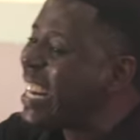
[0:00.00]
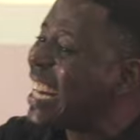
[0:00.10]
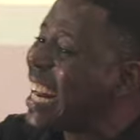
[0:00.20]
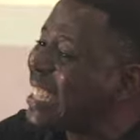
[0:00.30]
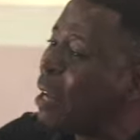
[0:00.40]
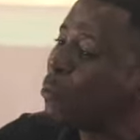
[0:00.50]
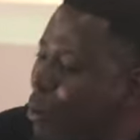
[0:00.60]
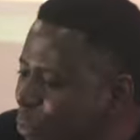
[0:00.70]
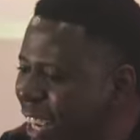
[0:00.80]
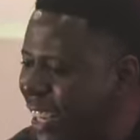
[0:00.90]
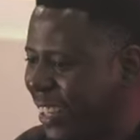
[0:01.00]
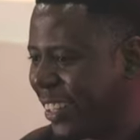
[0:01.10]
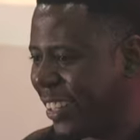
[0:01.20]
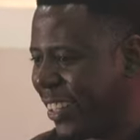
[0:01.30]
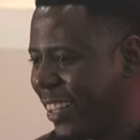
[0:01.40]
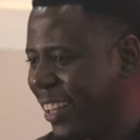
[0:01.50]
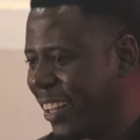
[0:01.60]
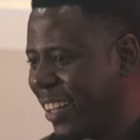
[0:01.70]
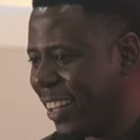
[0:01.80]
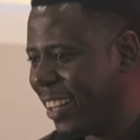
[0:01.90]
earning at that time 12K.
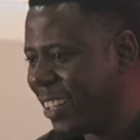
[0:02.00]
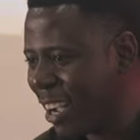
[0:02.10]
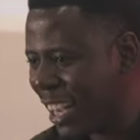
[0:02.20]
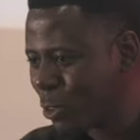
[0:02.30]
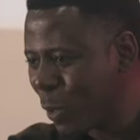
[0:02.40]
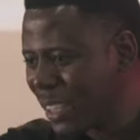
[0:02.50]
You are earning